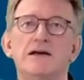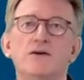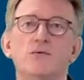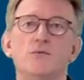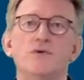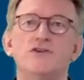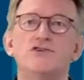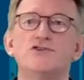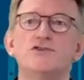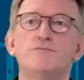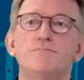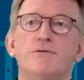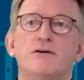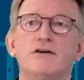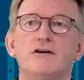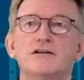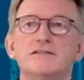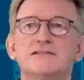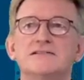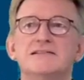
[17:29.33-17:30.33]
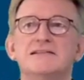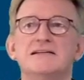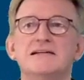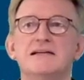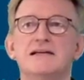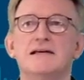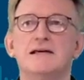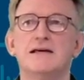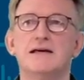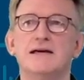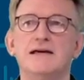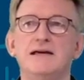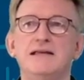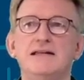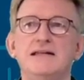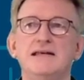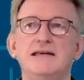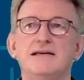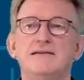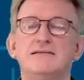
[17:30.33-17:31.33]
which supports
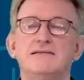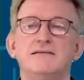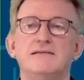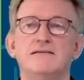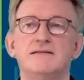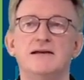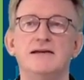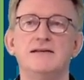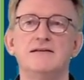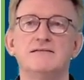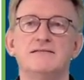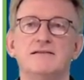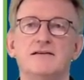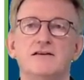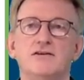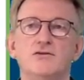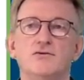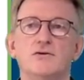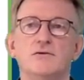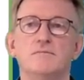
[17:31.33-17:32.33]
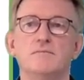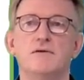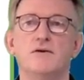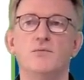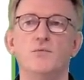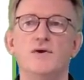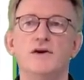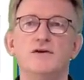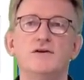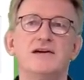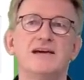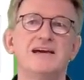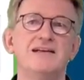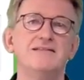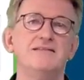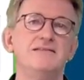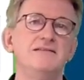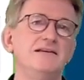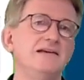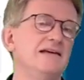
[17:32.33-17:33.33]
KNX Data Secure, where you can
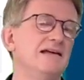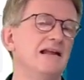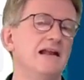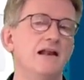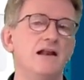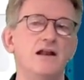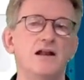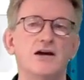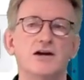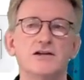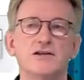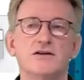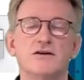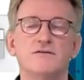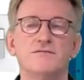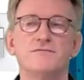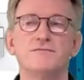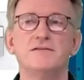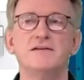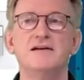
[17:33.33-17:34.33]
see a lot of